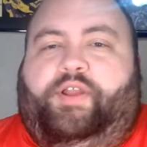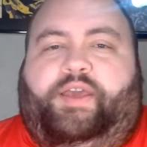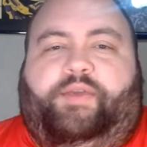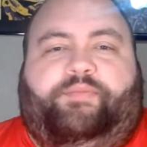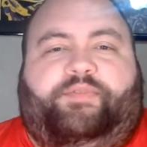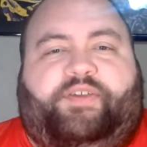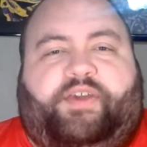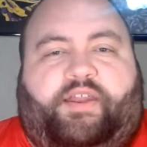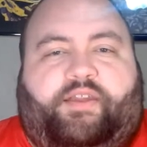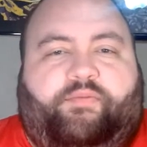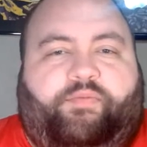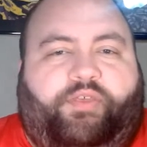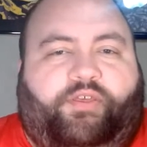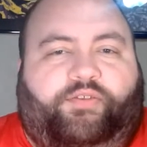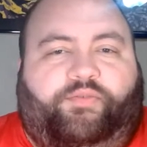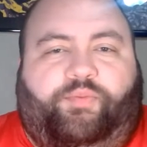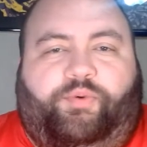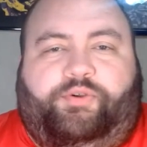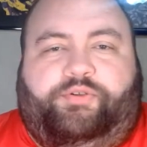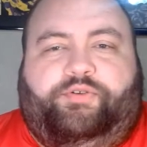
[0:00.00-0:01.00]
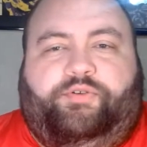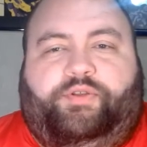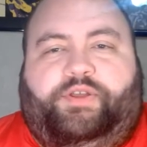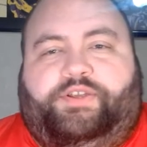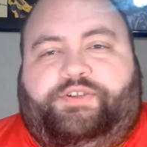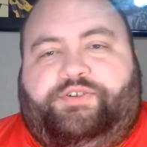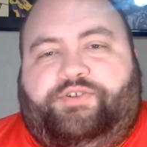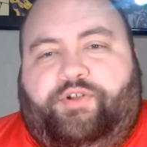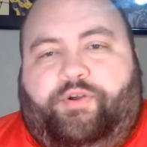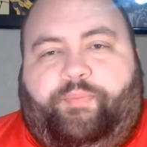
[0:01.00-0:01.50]
Dame's kind of this more
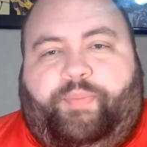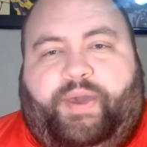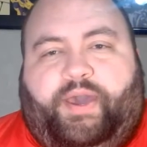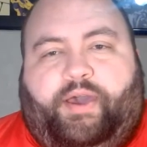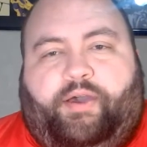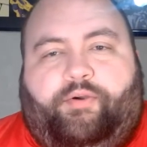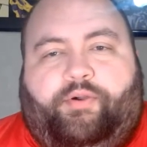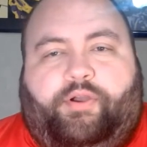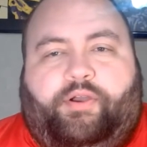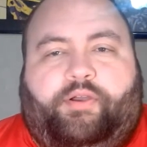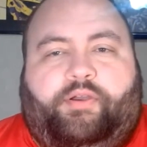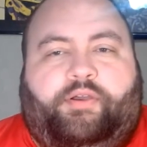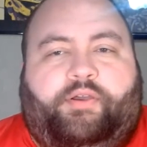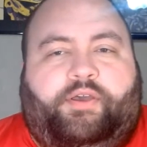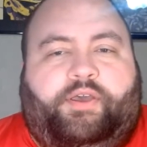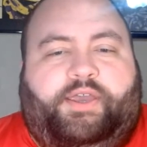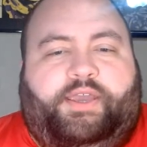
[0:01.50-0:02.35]
traditional power.